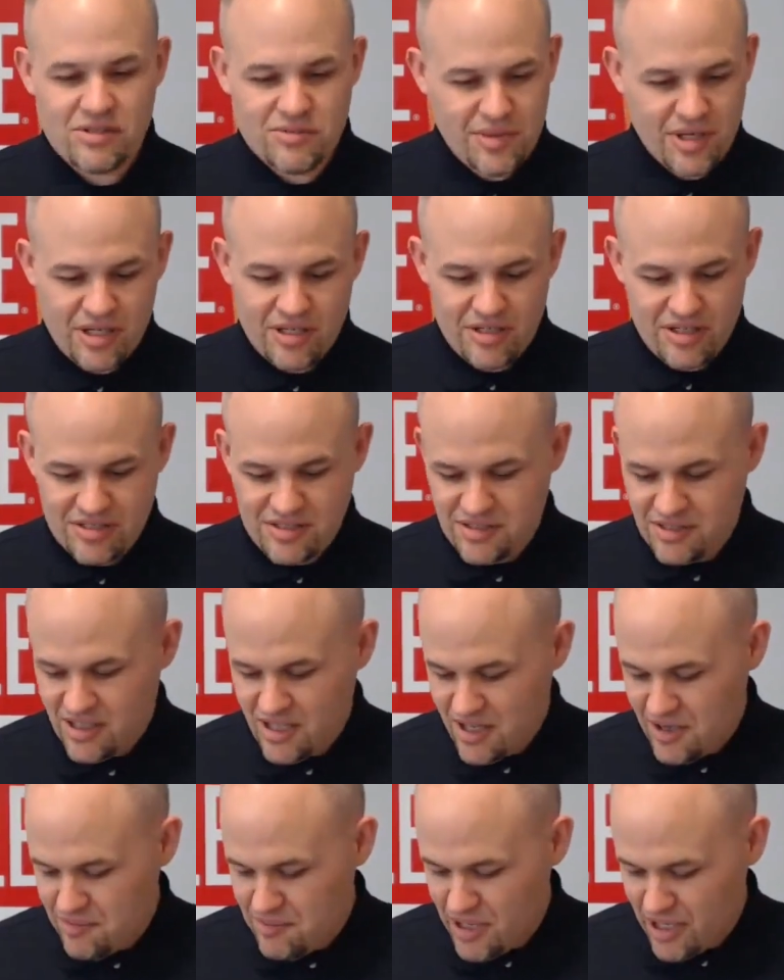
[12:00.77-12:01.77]
making us
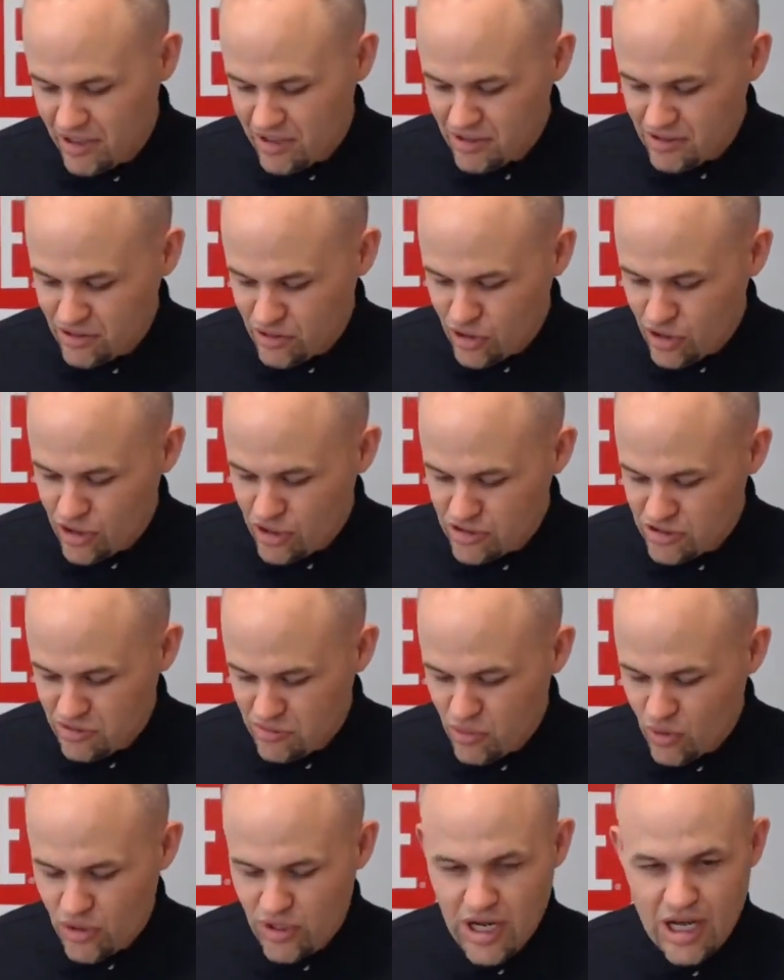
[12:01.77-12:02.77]
better learners and
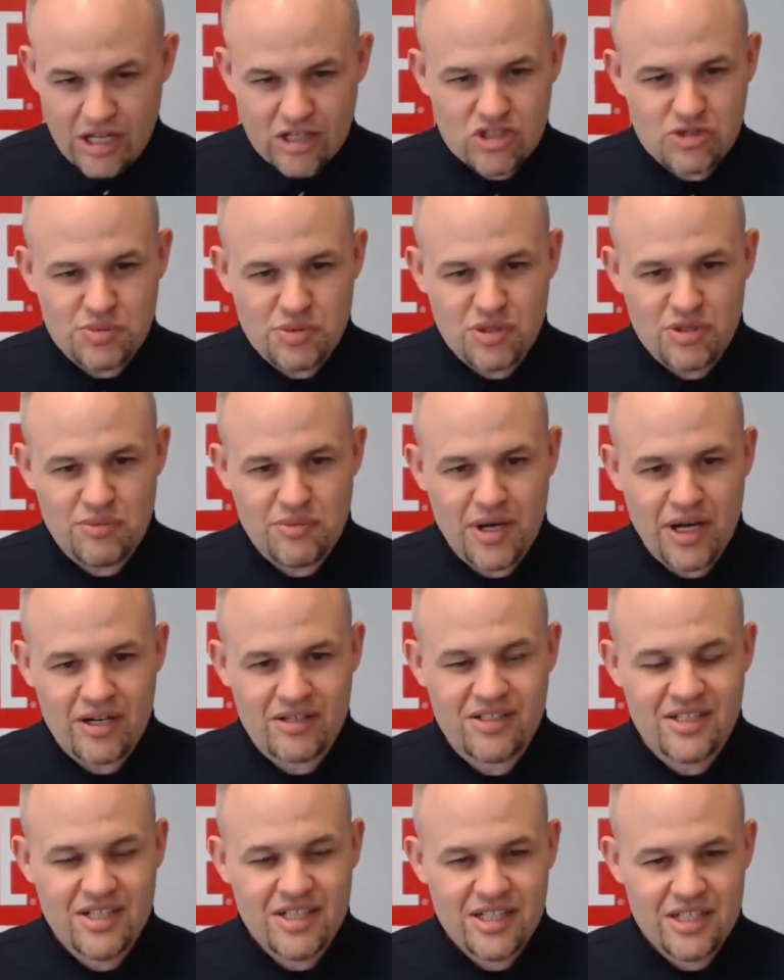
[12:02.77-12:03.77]
more knowledgeable about
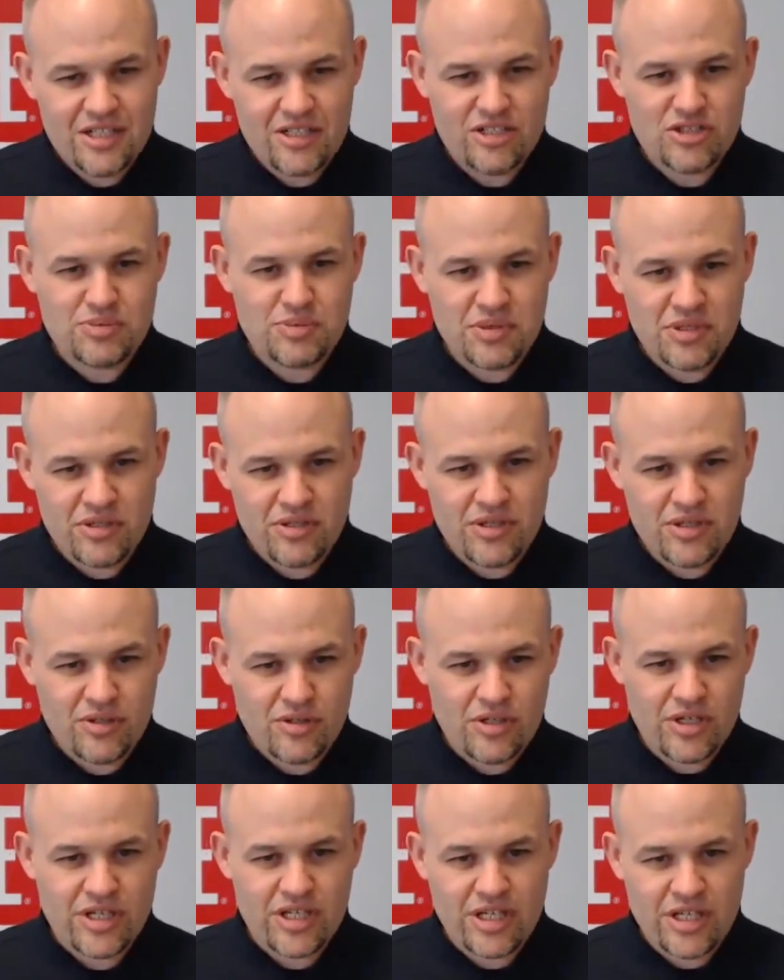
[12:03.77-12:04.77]
interdisciplinary
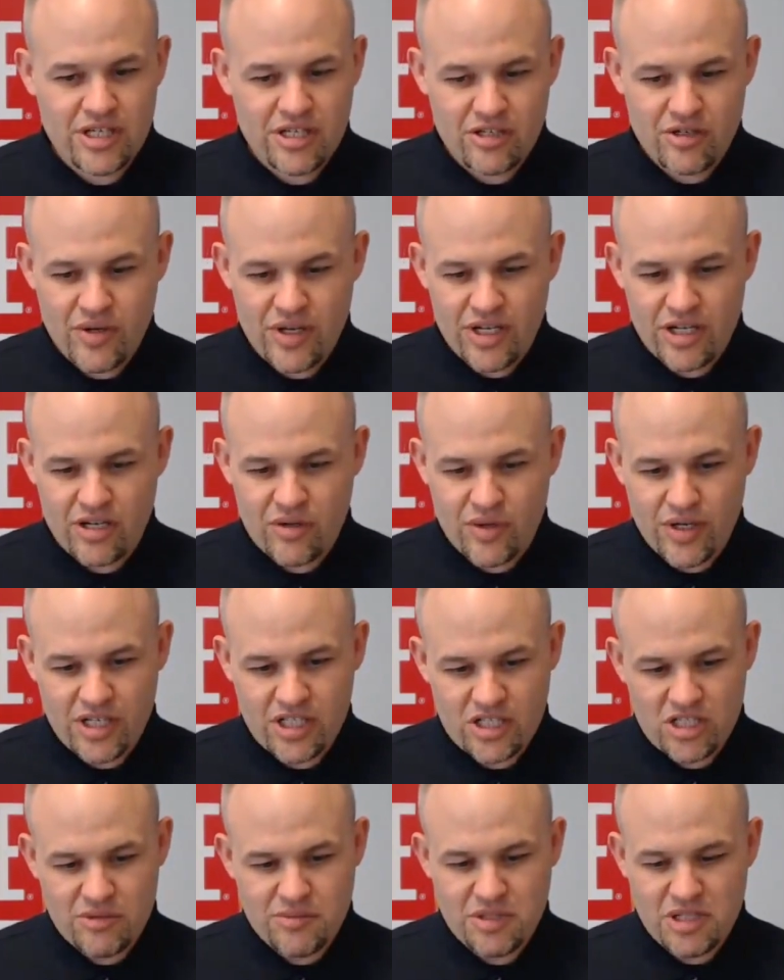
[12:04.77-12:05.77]
learning and integrated
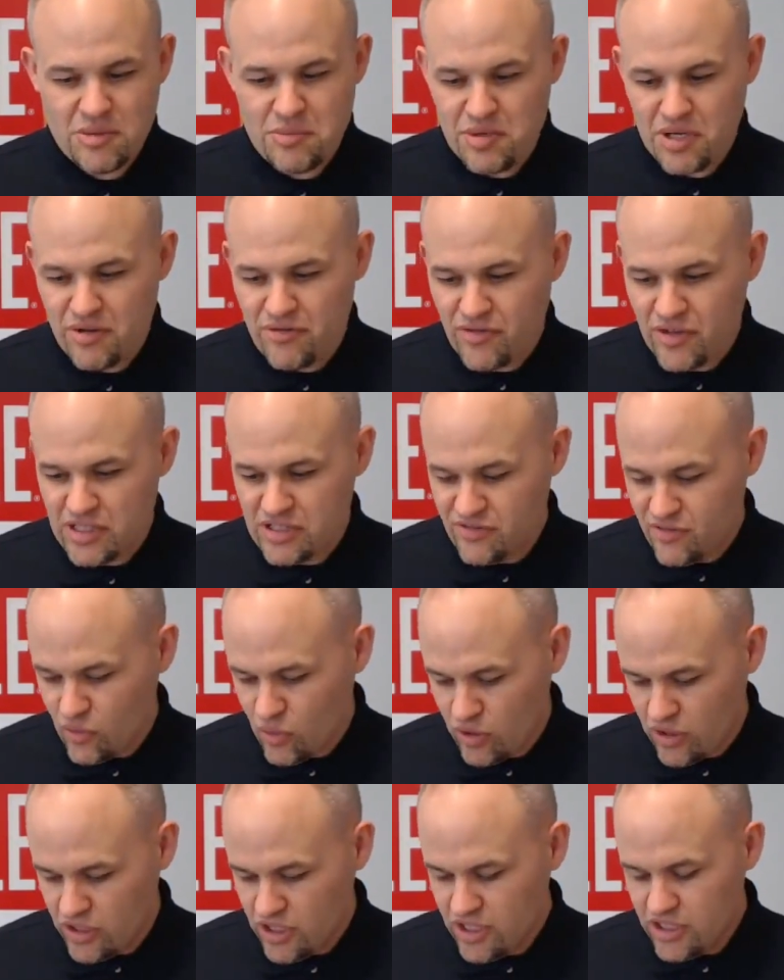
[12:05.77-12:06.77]
curriculum and the benefits
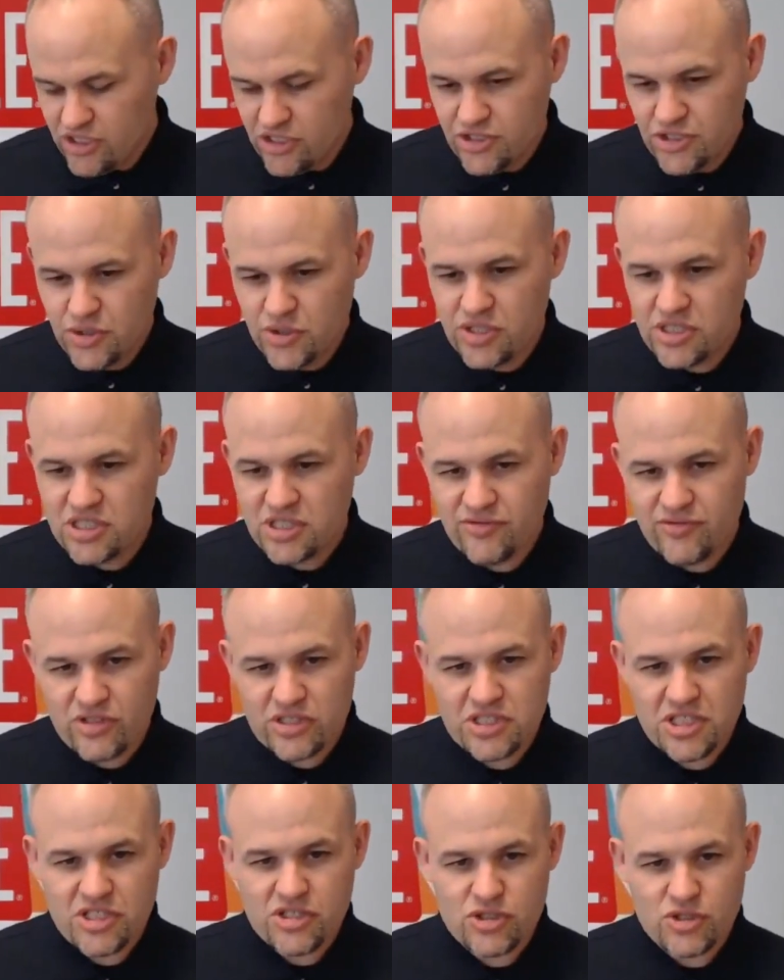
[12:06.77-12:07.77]
for students and for
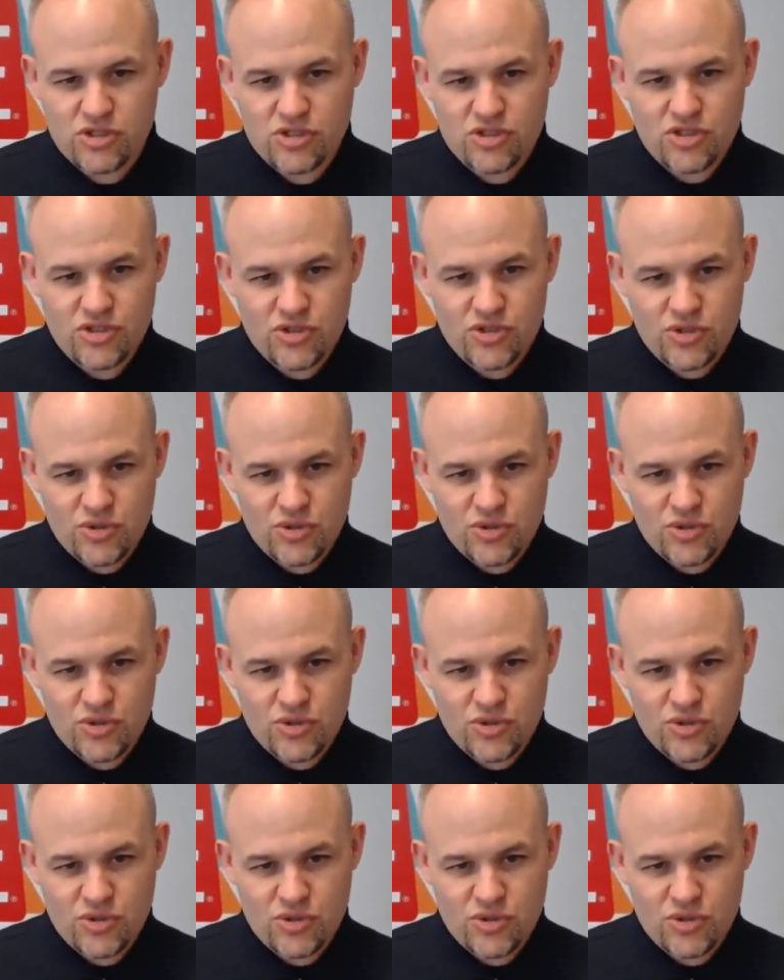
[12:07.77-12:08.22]
teachers too.